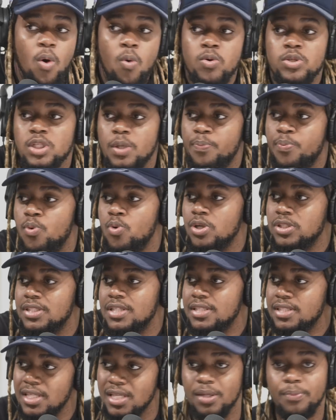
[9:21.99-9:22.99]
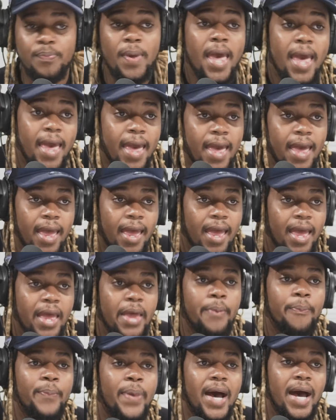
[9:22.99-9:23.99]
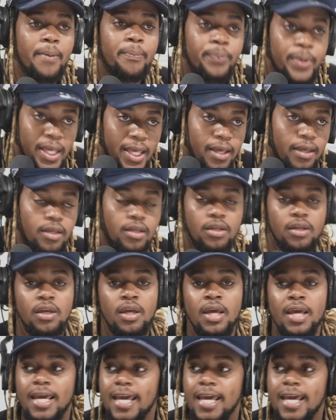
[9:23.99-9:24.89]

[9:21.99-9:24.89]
what was supposed to sing. Peppa Pig.